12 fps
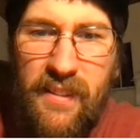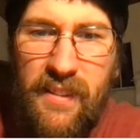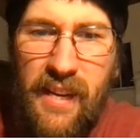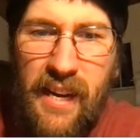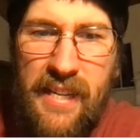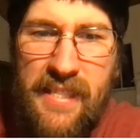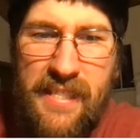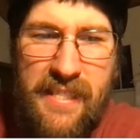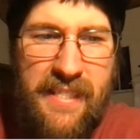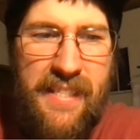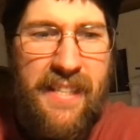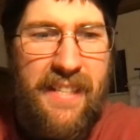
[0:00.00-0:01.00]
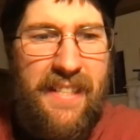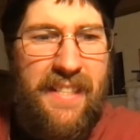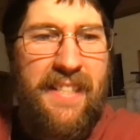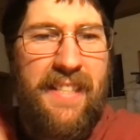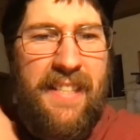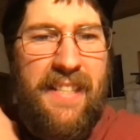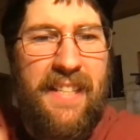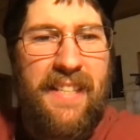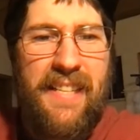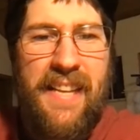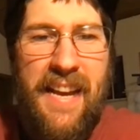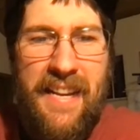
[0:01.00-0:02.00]
Nice.
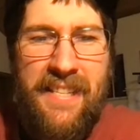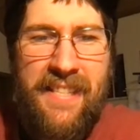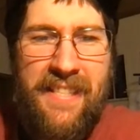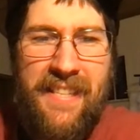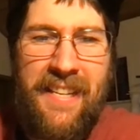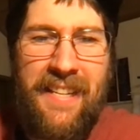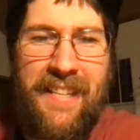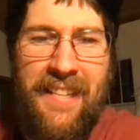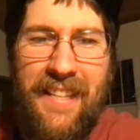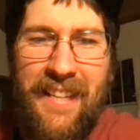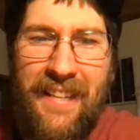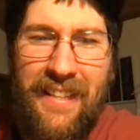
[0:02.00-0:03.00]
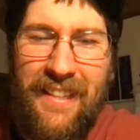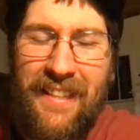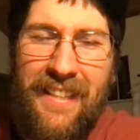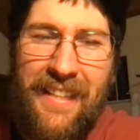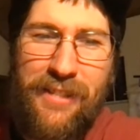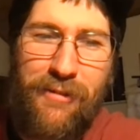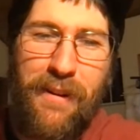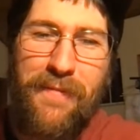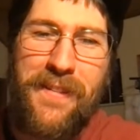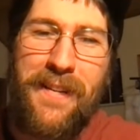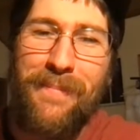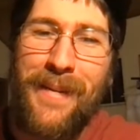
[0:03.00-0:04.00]
Yes. It
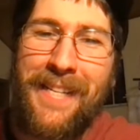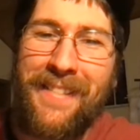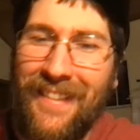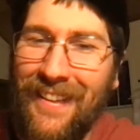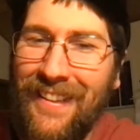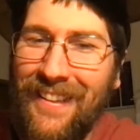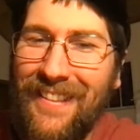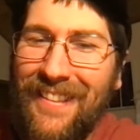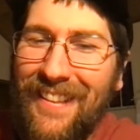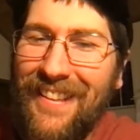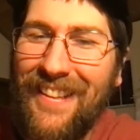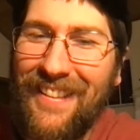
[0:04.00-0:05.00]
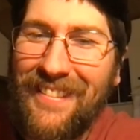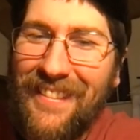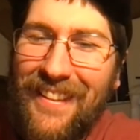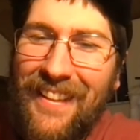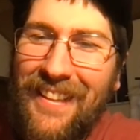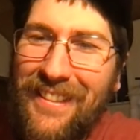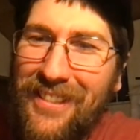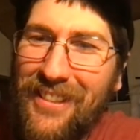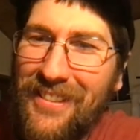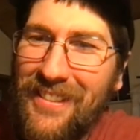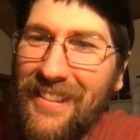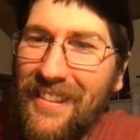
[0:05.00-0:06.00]
drifted amazing. It
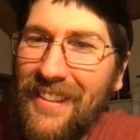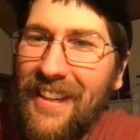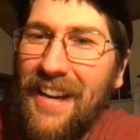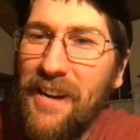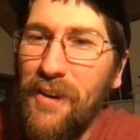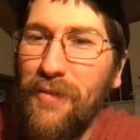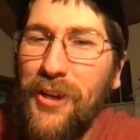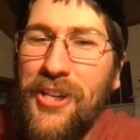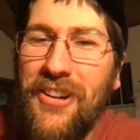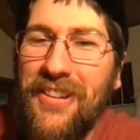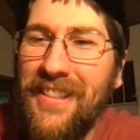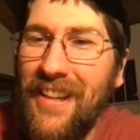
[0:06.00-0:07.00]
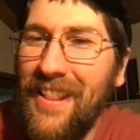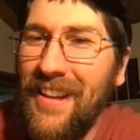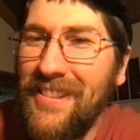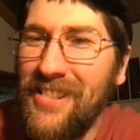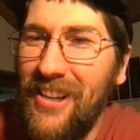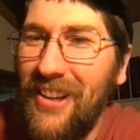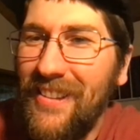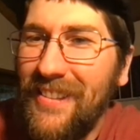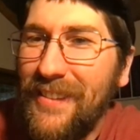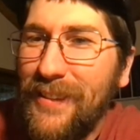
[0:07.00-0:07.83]
just, I overcooked it. That's all.